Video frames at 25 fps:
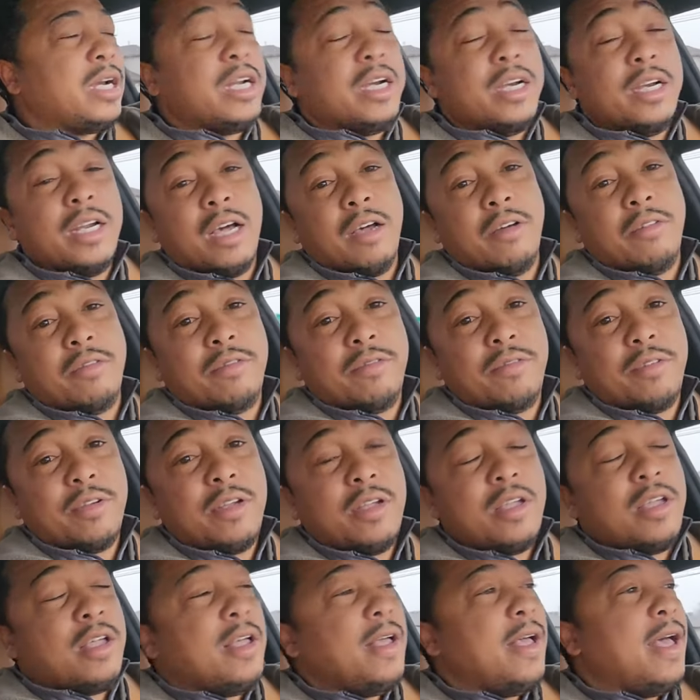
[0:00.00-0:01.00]
enough.
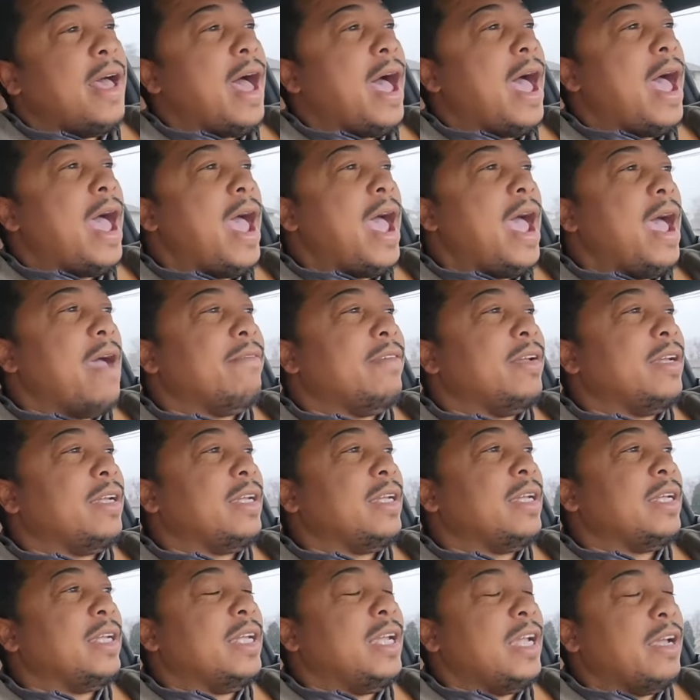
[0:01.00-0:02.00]
I
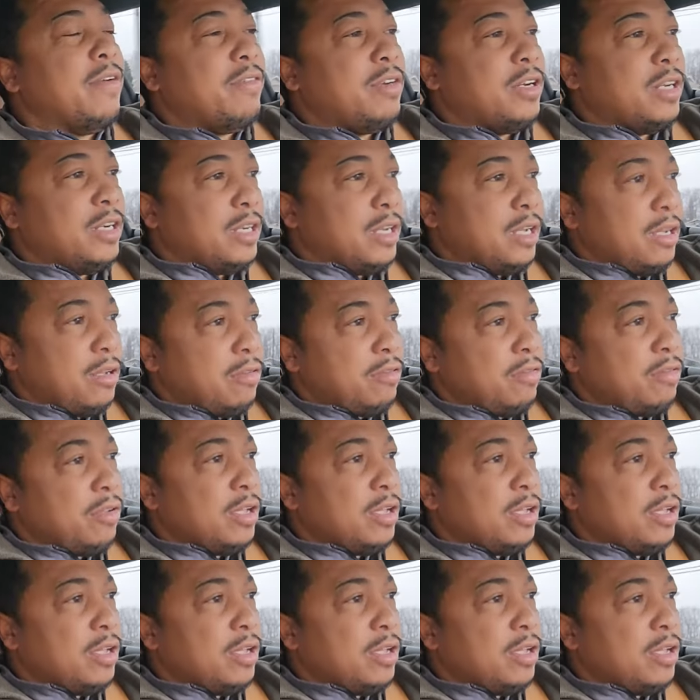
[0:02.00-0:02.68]
haven't given enough.